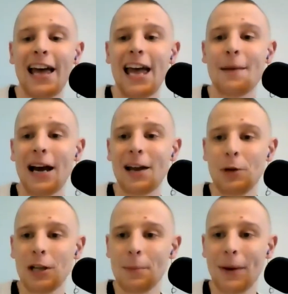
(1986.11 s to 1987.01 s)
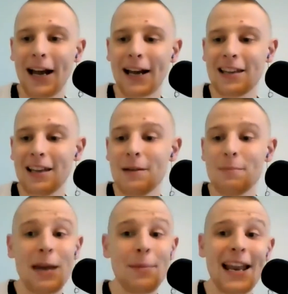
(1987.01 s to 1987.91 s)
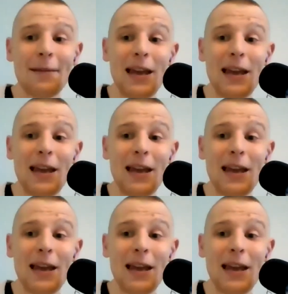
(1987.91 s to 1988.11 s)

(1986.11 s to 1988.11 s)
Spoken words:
and we'll be back maybe